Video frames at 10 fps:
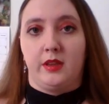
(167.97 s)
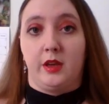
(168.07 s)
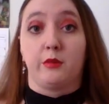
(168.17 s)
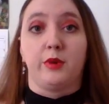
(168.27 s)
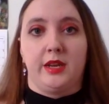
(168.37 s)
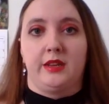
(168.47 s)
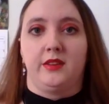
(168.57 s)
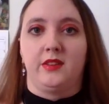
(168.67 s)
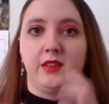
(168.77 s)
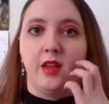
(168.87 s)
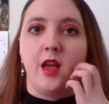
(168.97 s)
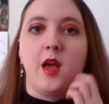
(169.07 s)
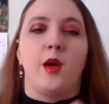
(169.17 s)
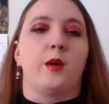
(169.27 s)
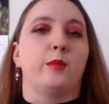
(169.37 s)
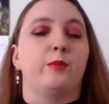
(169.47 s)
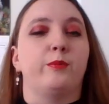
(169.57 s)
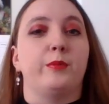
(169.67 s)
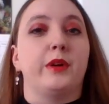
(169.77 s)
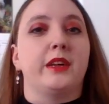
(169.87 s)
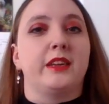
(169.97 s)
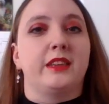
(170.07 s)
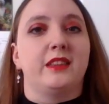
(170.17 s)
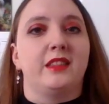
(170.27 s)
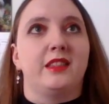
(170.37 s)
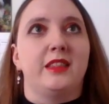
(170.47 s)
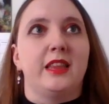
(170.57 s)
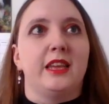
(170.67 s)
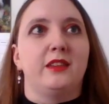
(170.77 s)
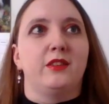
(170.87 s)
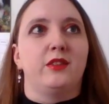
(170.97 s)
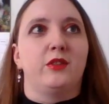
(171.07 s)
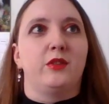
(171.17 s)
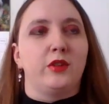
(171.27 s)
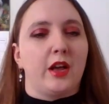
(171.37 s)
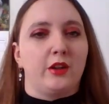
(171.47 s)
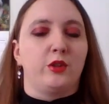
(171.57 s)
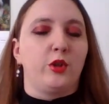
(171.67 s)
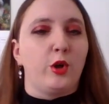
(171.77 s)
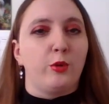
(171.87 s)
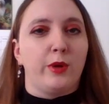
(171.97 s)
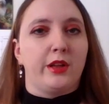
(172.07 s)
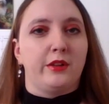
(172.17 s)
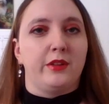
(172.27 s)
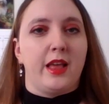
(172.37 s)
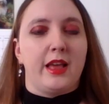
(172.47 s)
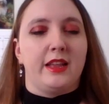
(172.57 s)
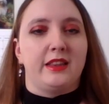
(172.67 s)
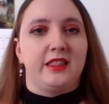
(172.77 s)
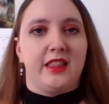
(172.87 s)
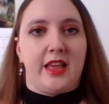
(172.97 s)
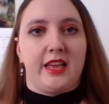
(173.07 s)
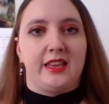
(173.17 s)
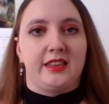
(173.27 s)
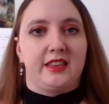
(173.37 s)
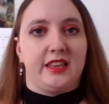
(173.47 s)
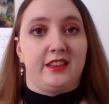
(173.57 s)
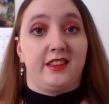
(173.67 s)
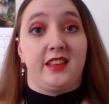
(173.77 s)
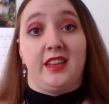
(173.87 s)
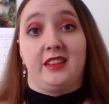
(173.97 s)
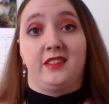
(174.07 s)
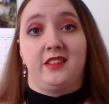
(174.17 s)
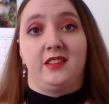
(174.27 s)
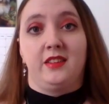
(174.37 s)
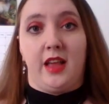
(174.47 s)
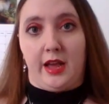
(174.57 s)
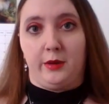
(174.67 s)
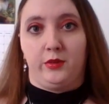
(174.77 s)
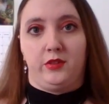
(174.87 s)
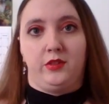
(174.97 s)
a raise, but things do not go well and they get kicked out.